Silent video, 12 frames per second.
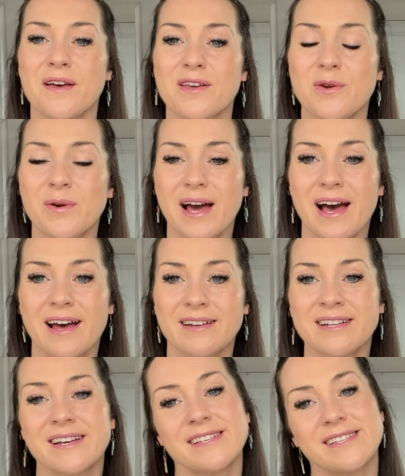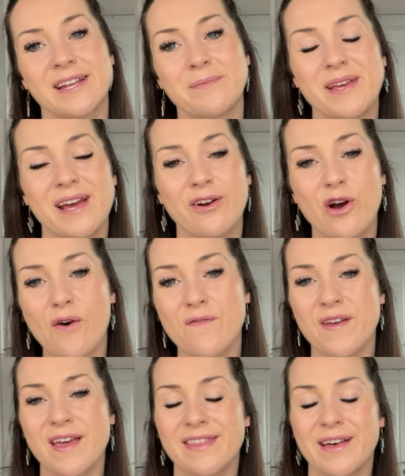you can send me a
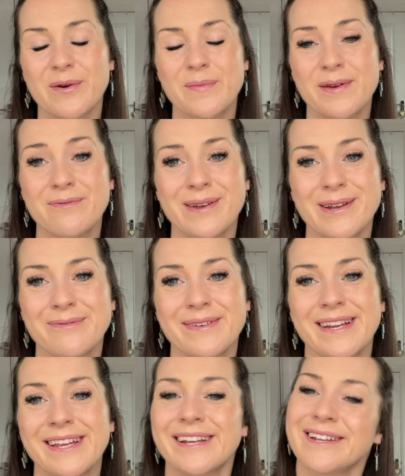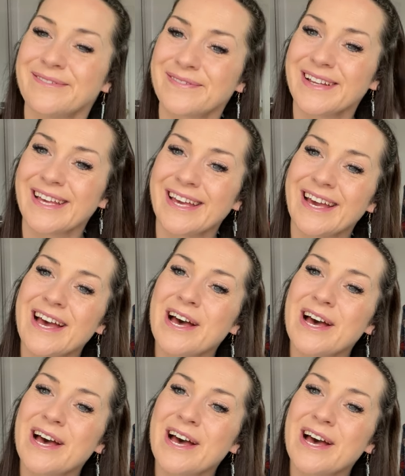coffee. That would be really, really lovely.